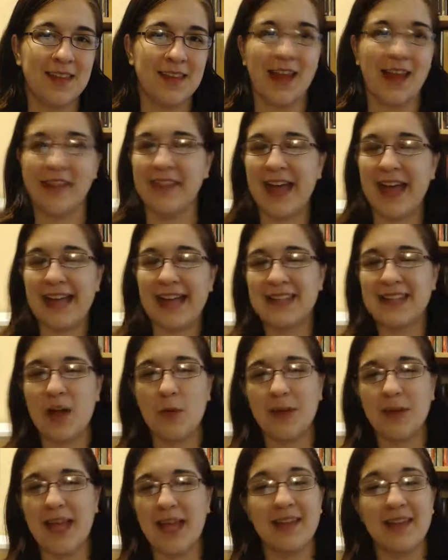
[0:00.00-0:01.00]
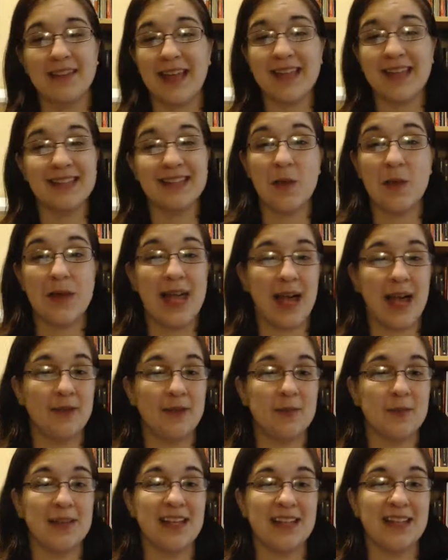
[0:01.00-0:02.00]
And that's how we have
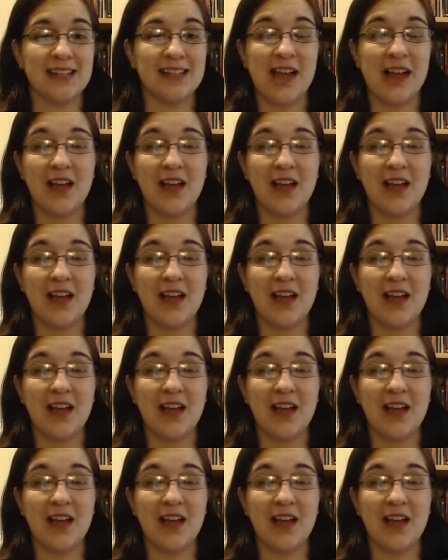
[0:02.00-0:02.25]
to be